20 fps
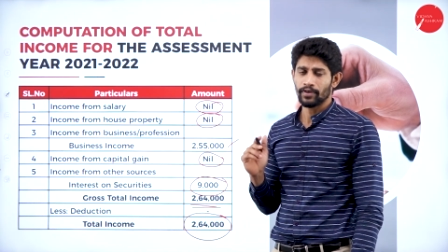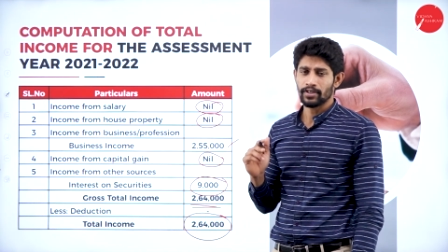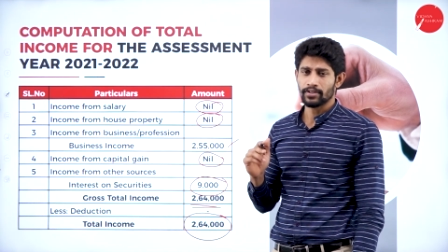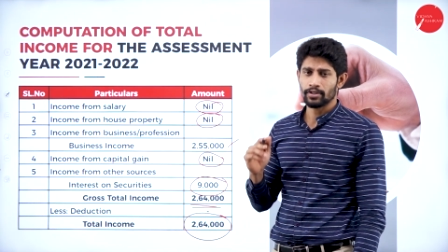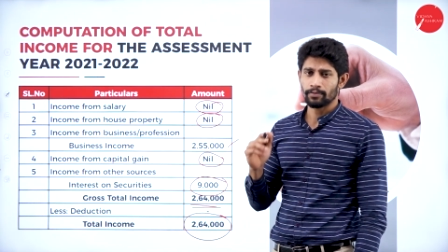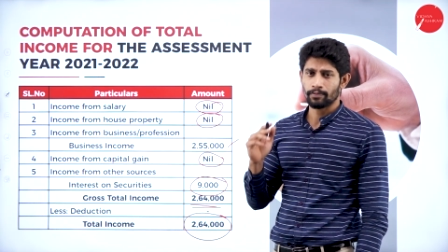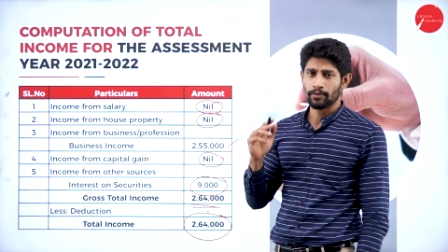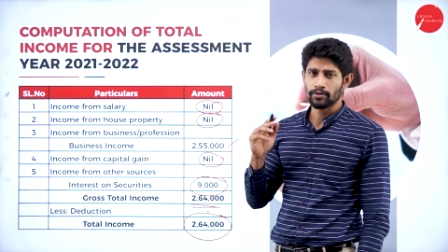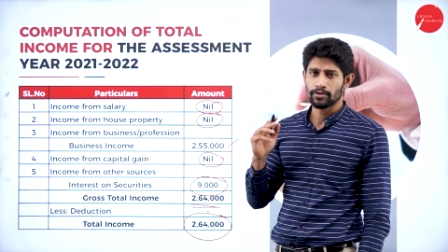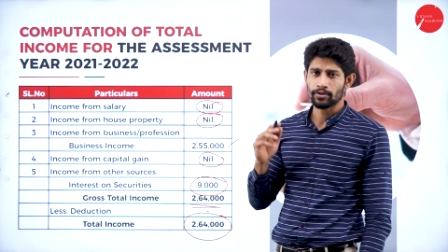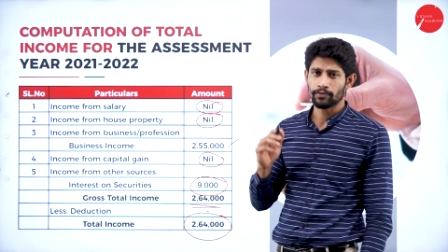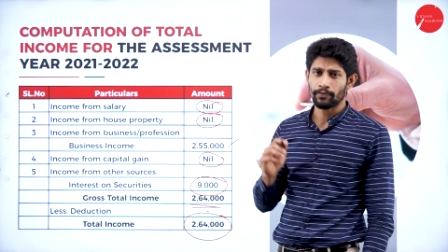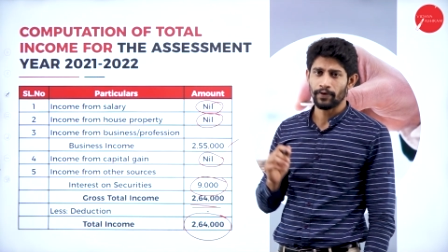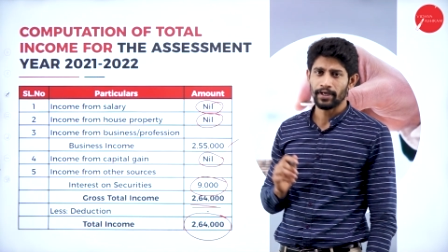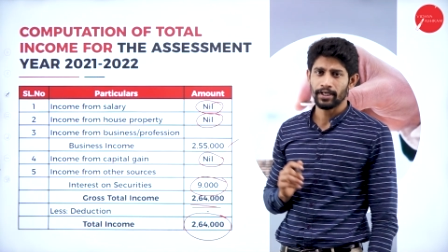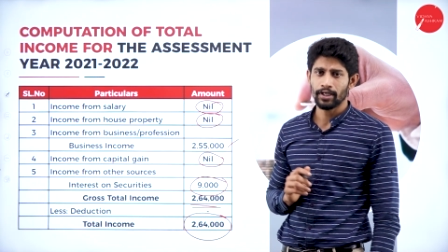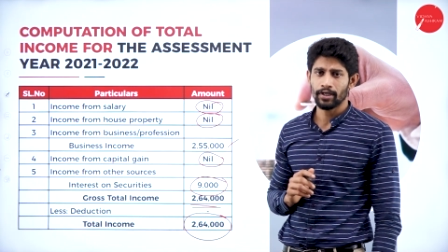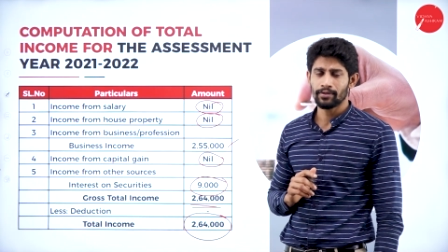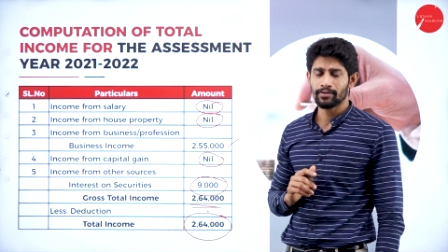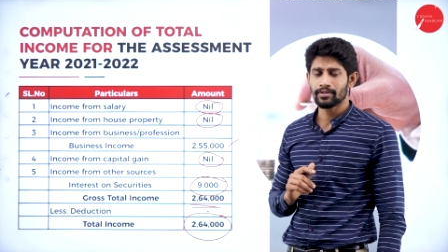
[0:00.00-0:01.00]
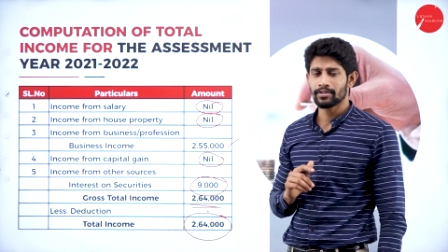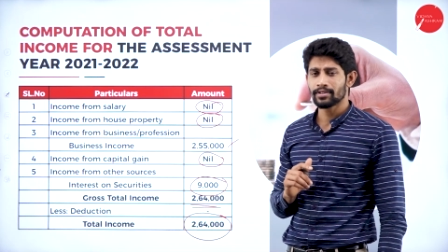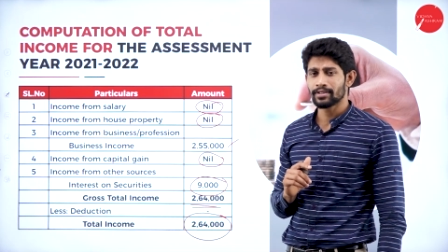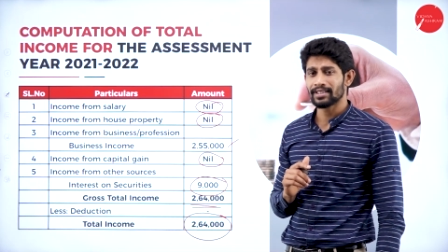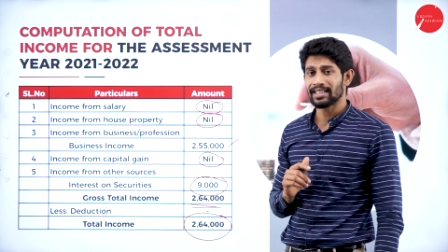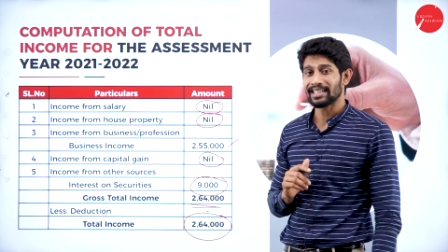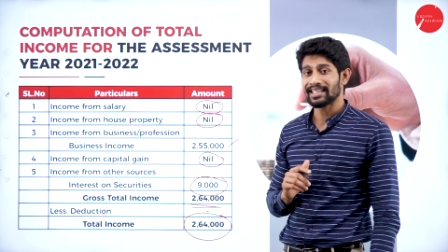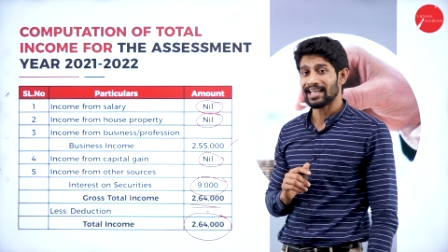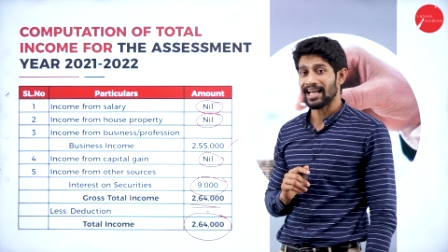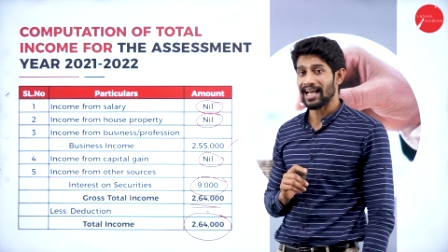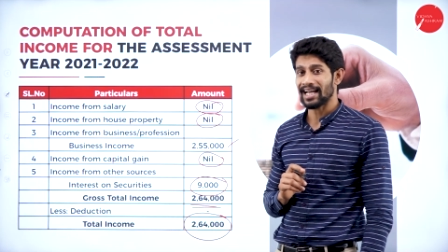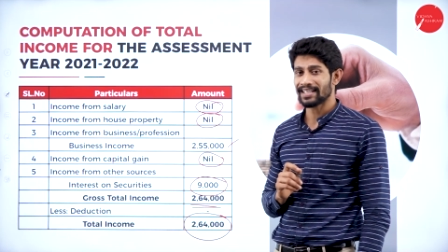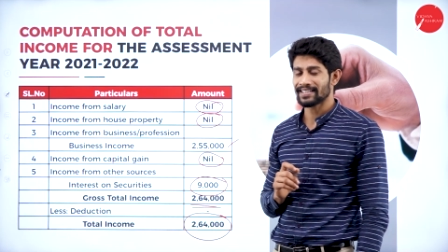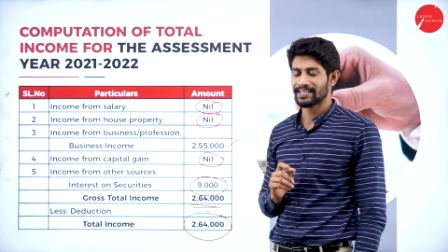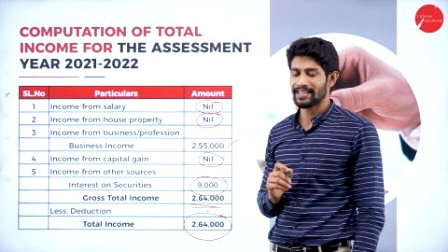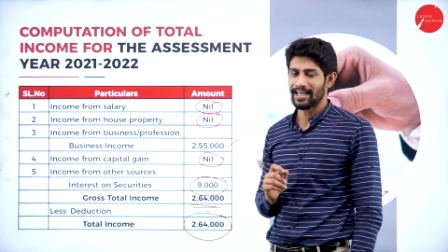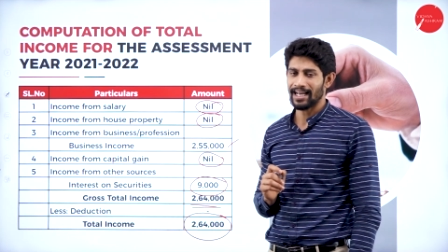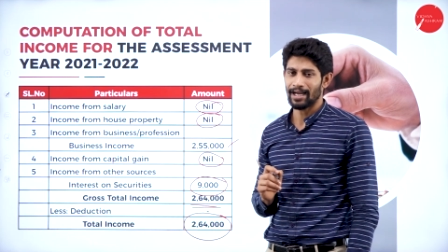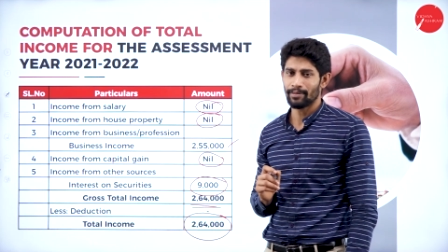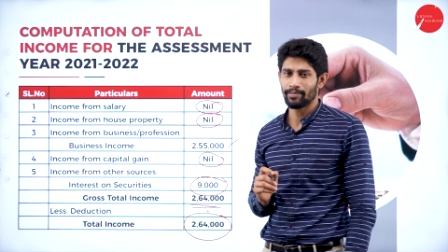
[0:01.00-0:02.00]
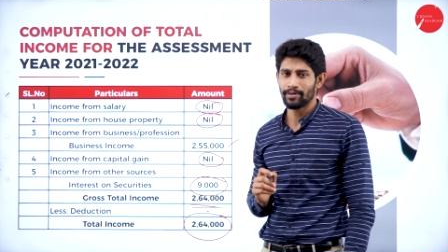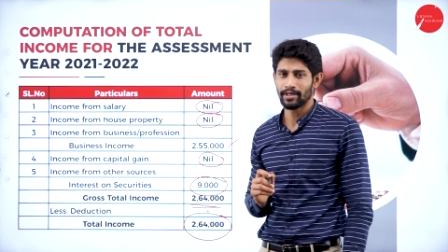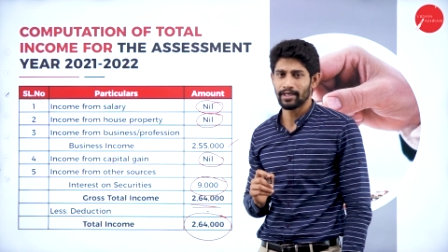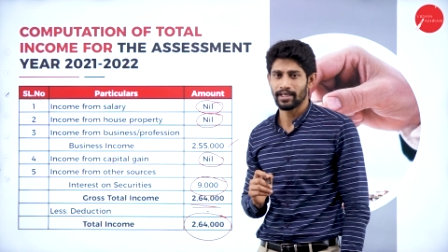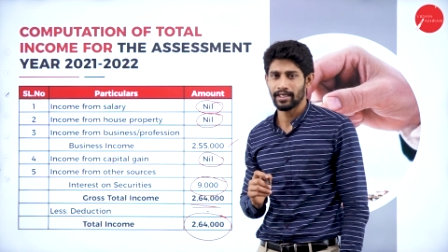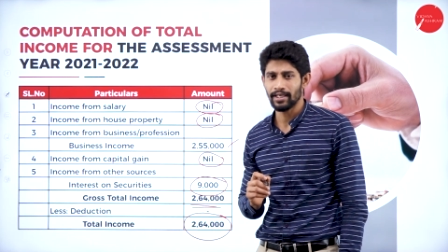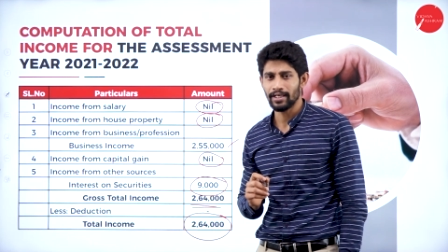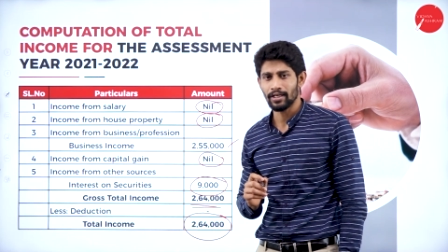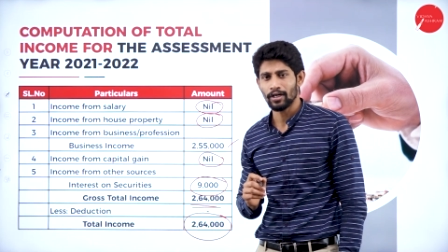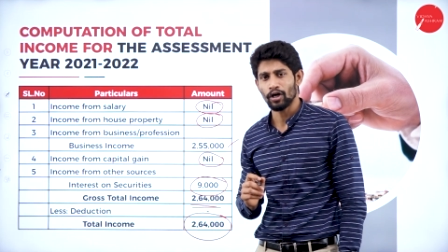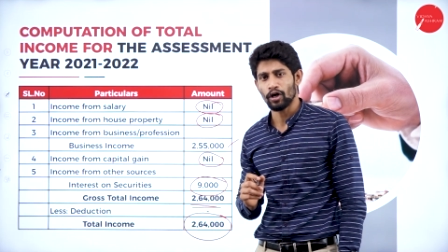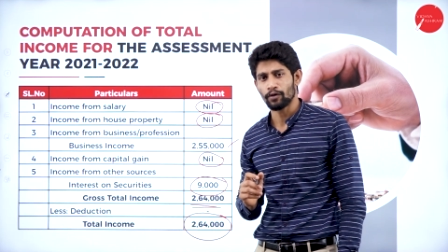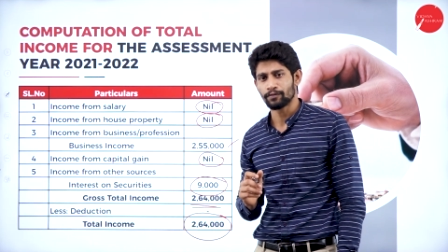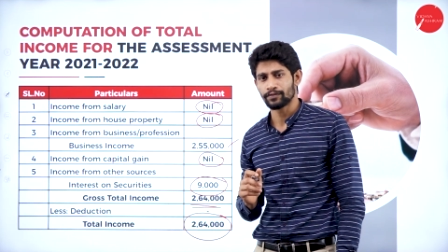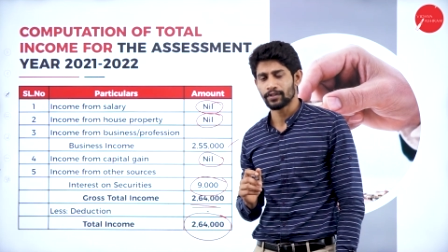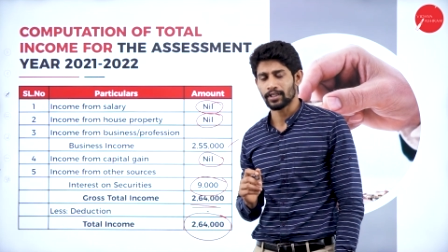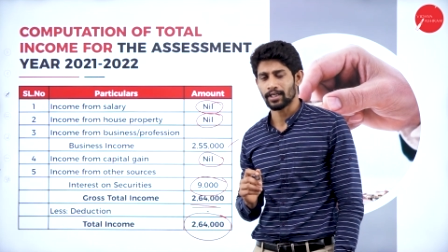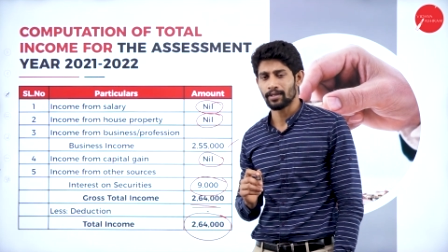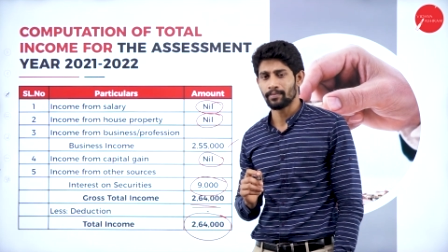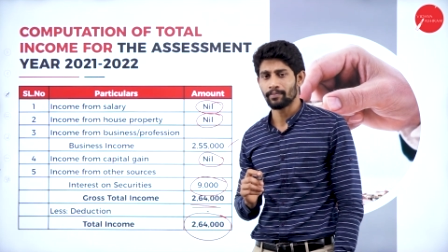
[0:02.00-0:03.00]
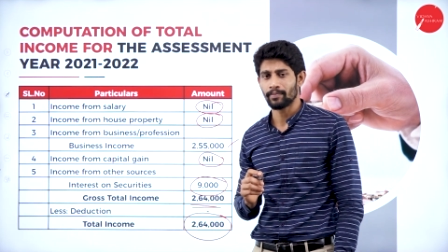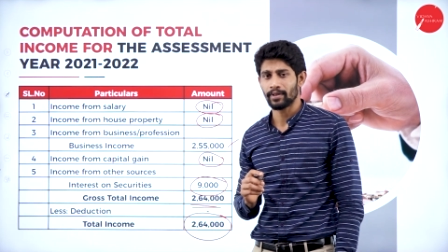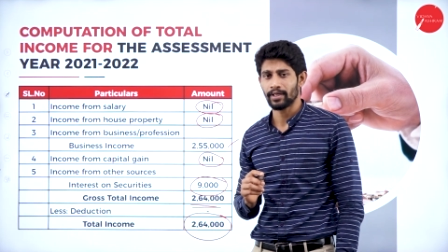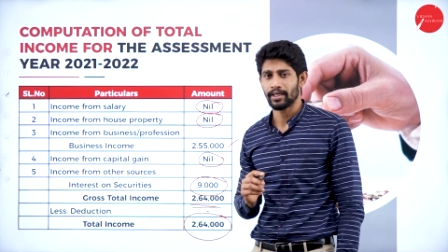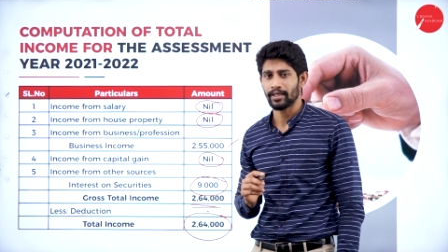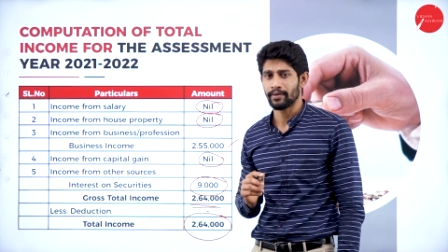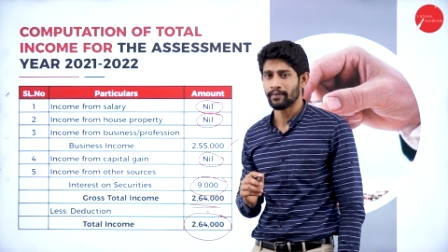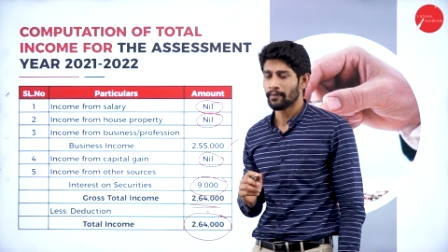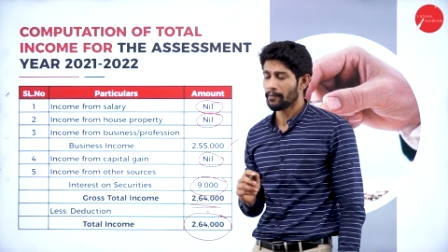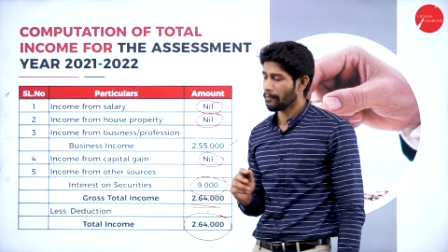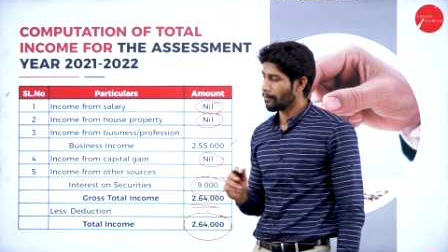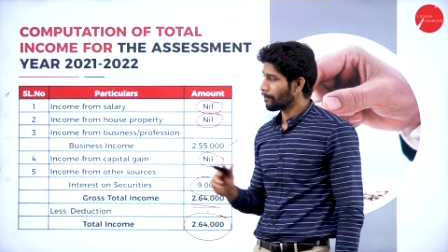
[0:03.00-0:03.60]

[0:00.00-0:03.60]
we are supposed to find out the tax liability of the company.